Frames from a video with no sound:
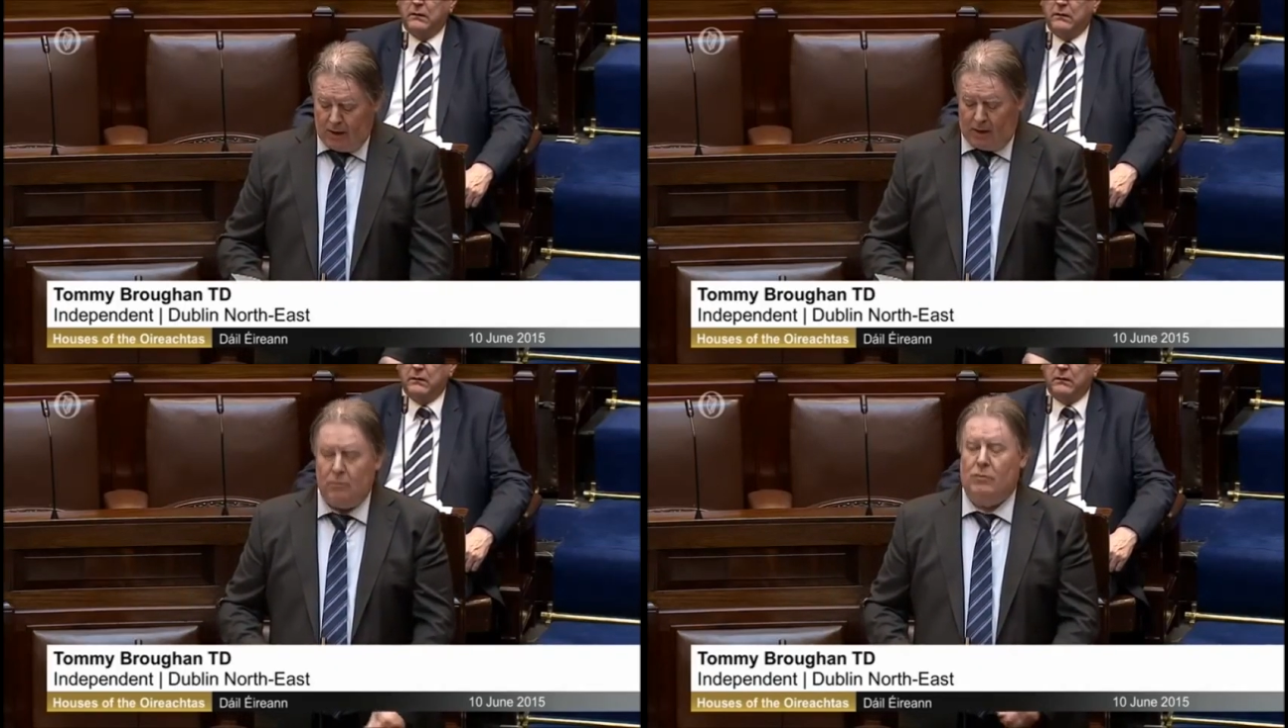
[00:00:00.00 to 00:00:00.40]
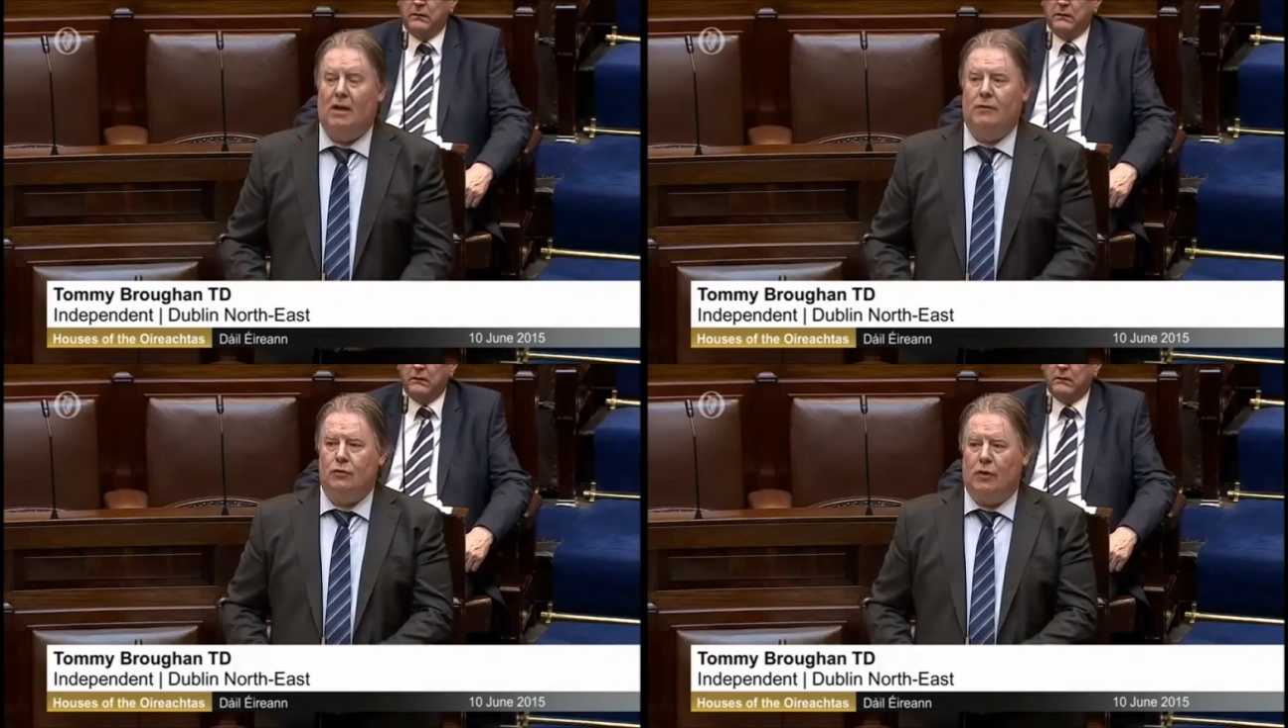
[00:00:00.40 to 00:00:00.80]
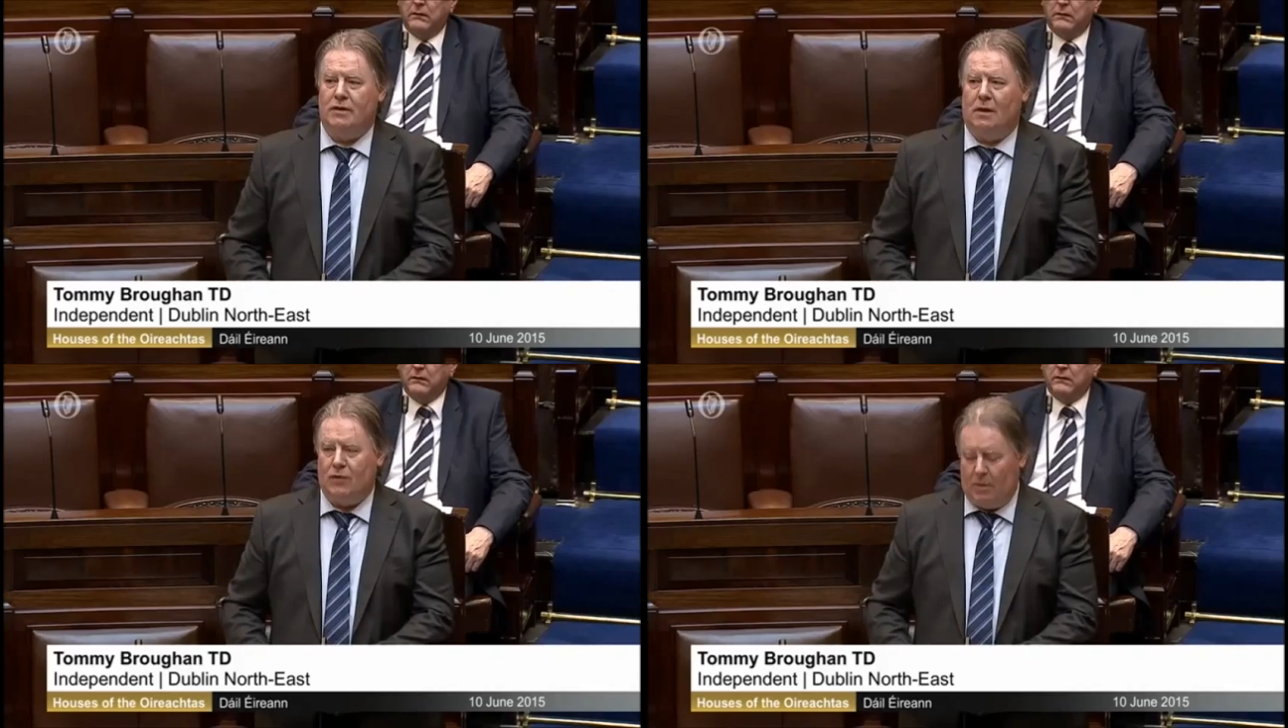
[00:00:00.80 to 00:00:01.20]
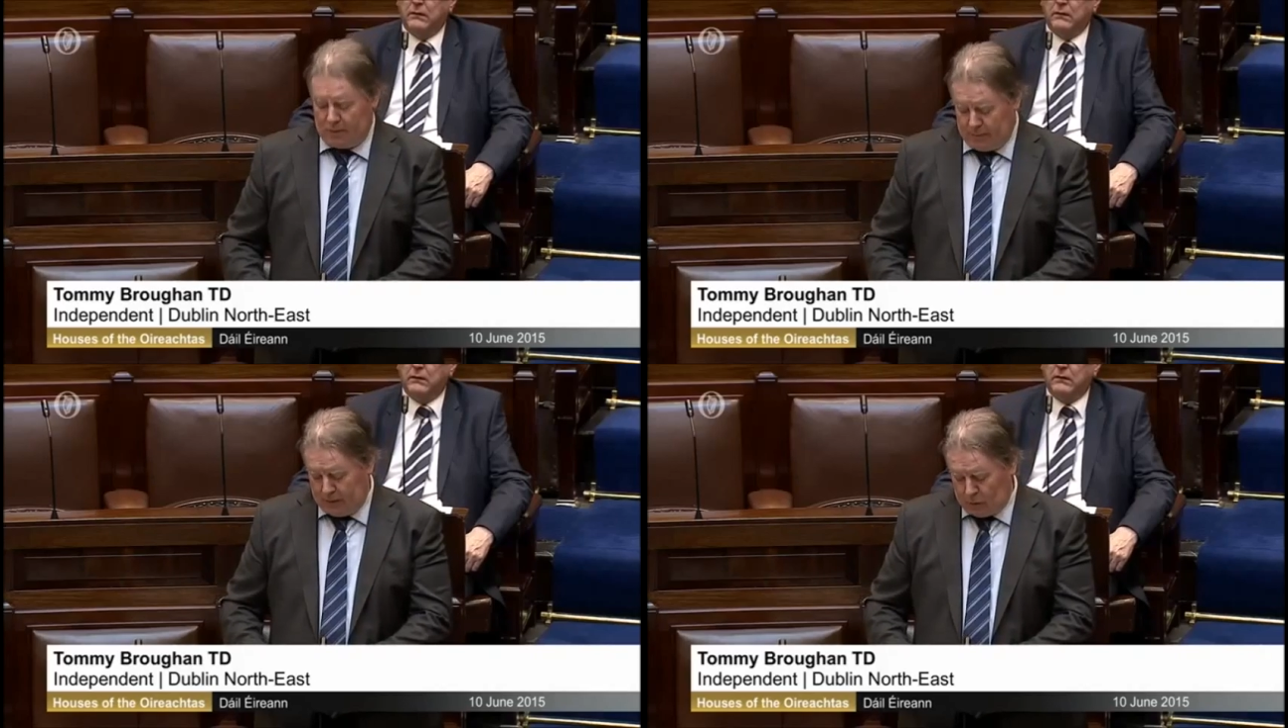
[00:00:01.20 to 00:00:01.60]
relevant write-off
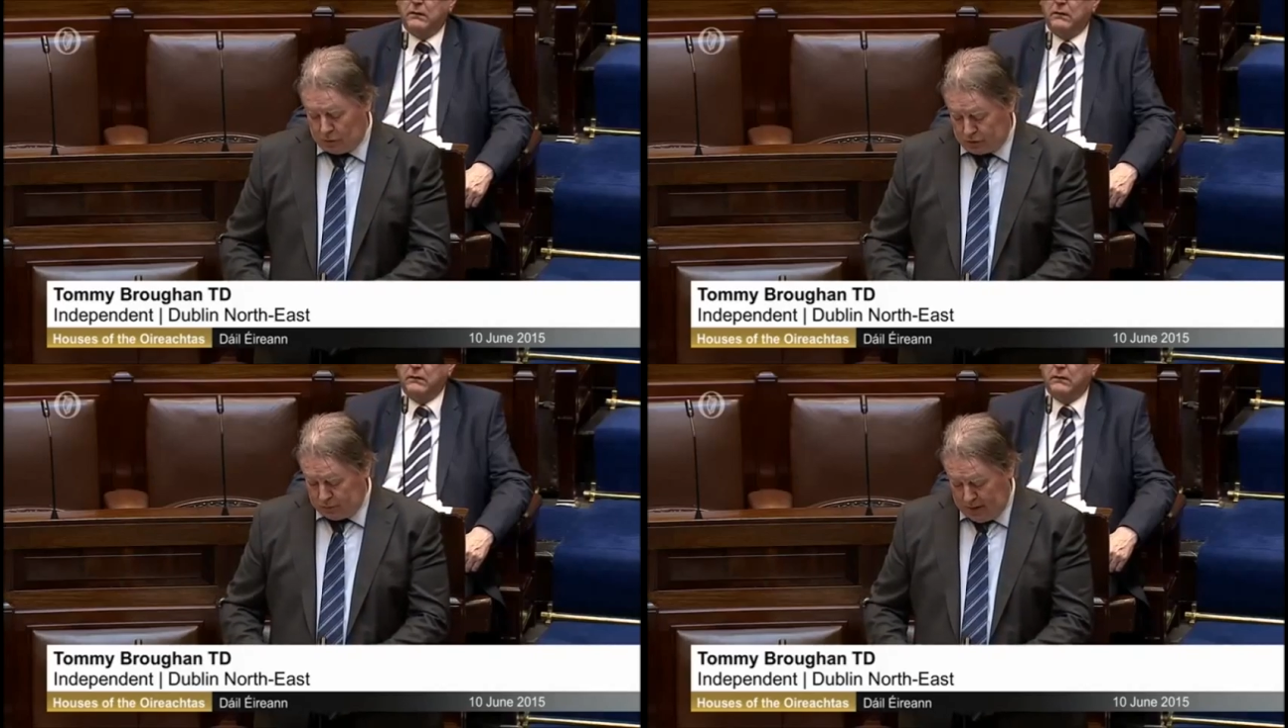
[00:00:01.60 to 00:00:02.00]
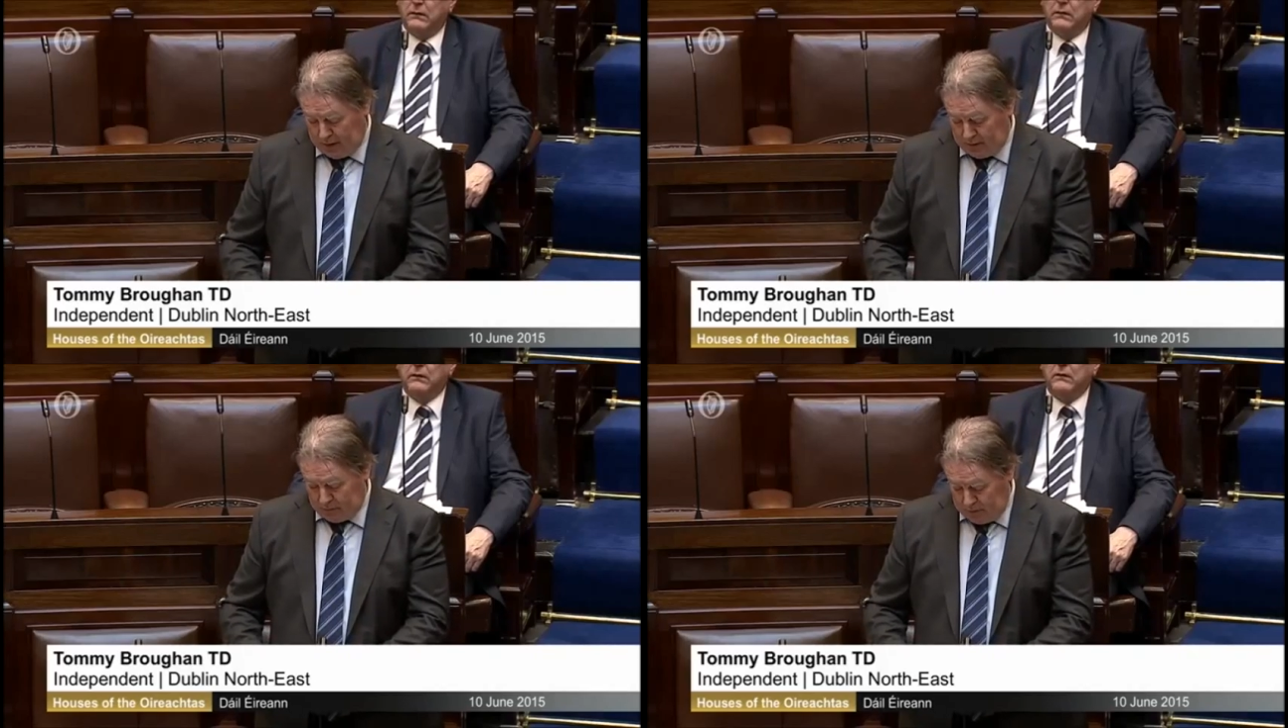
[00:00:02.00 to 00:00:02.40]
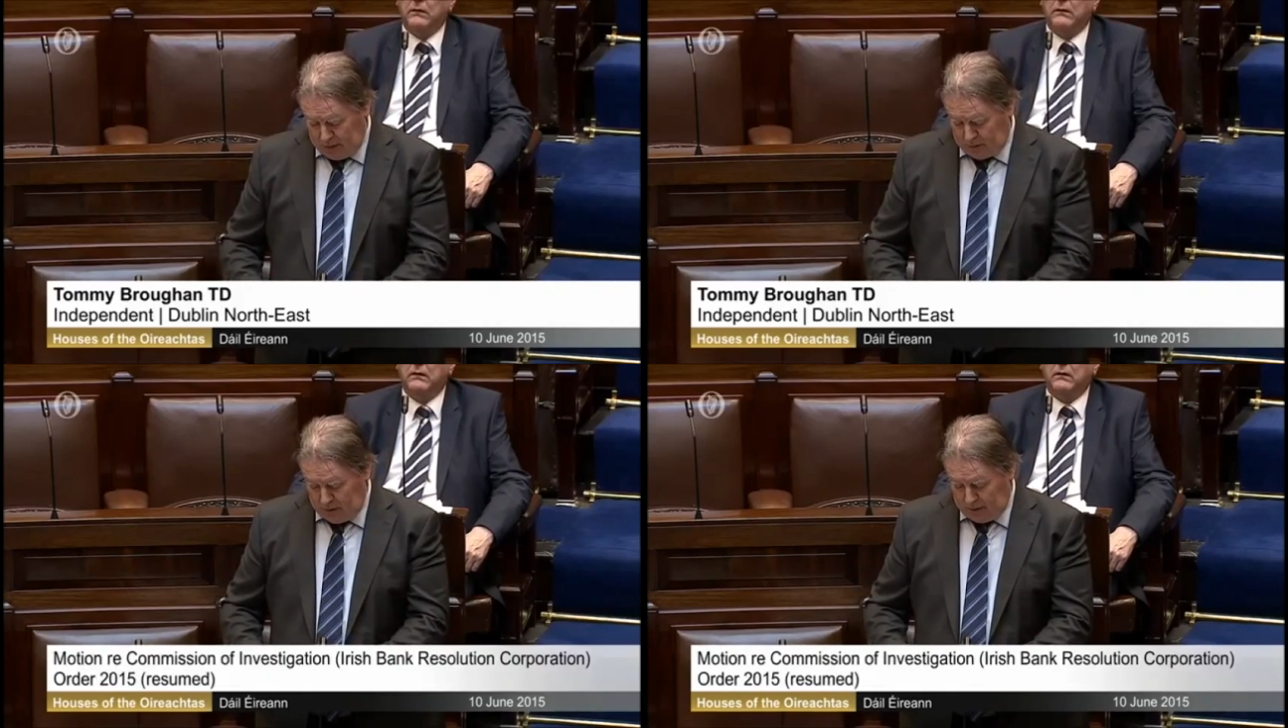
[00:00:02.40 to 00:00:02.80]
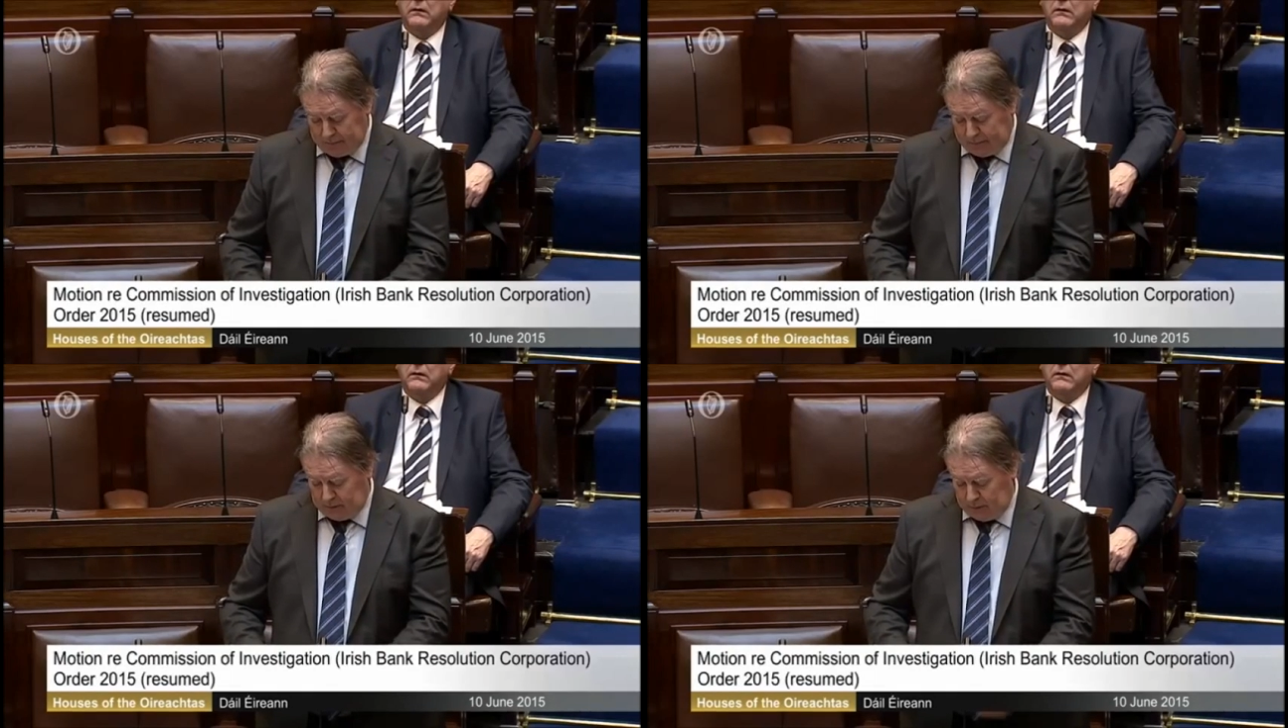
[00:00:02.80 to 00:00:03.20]
limit being cut
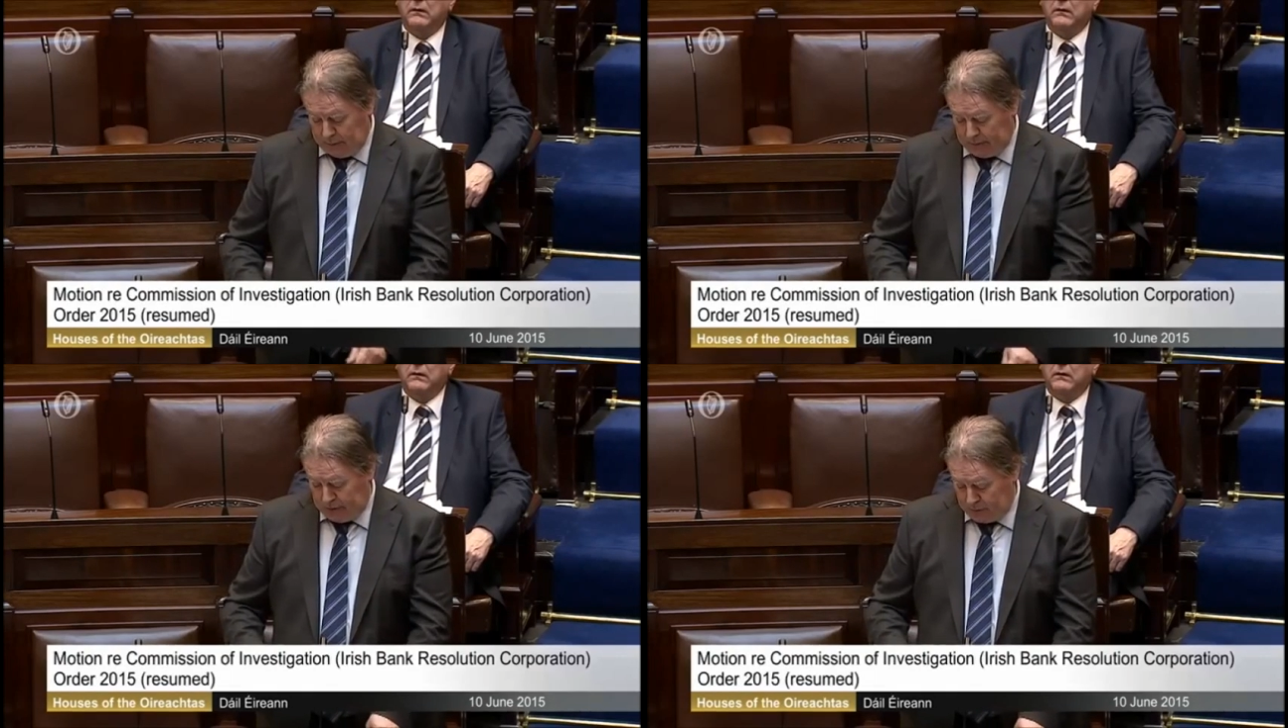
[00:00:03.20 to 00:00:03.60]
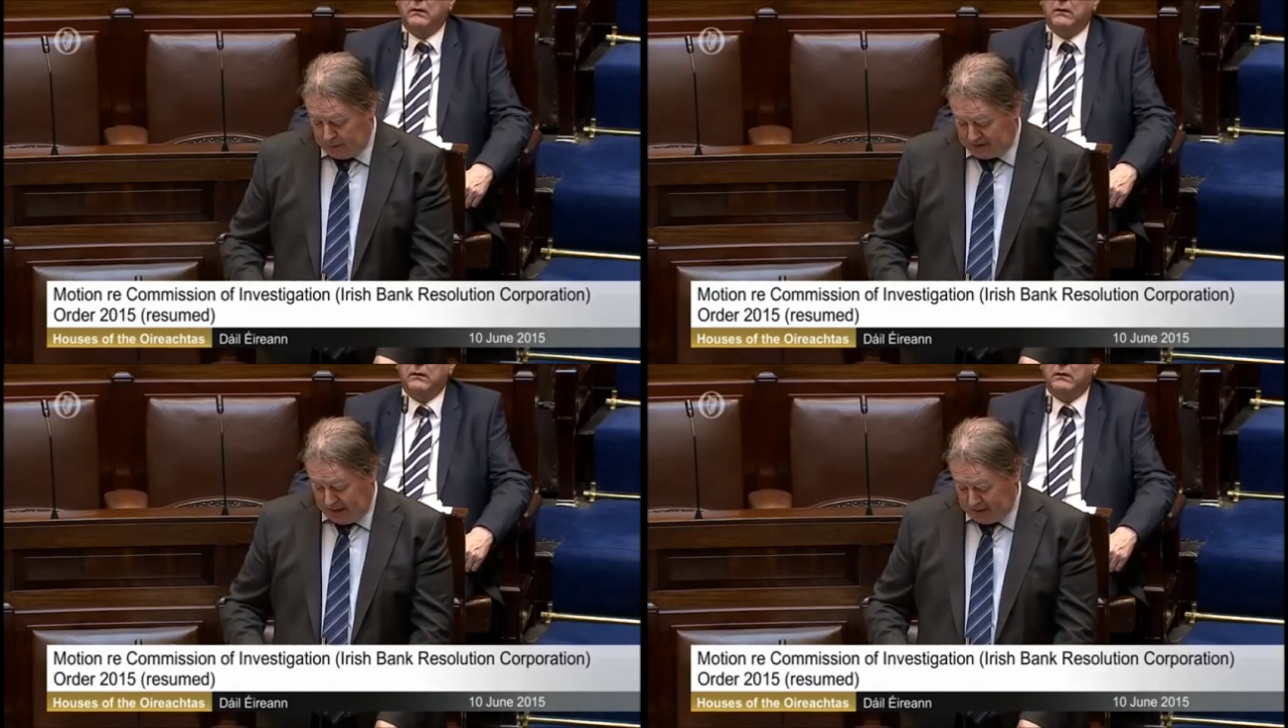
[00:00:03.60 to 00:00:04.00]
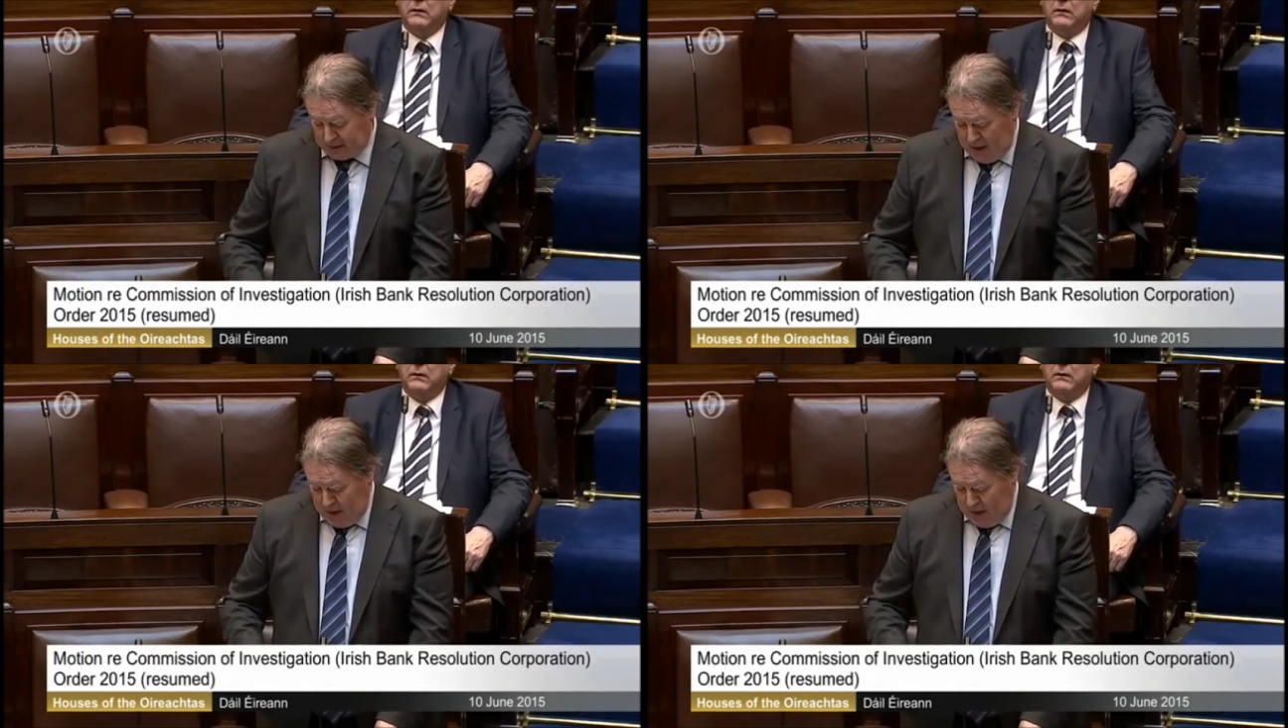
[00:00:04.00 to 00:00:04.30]
by 90%.